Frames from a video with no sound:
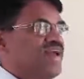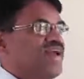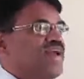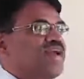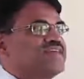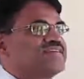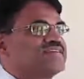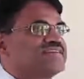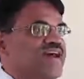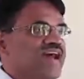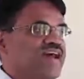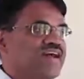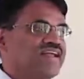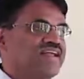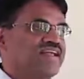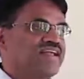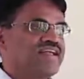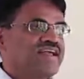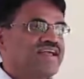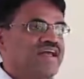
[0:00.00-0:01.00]

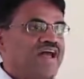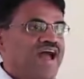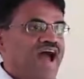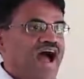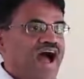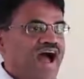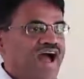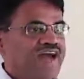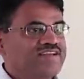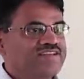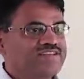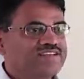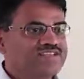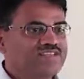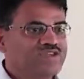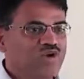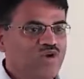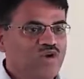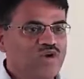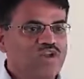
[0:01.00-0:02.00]
Exactly. I just
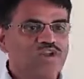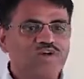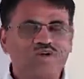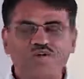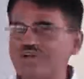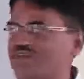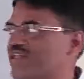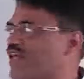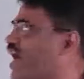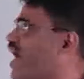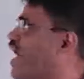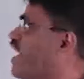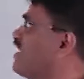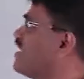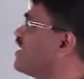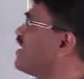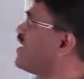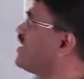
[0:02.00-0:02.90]
told you that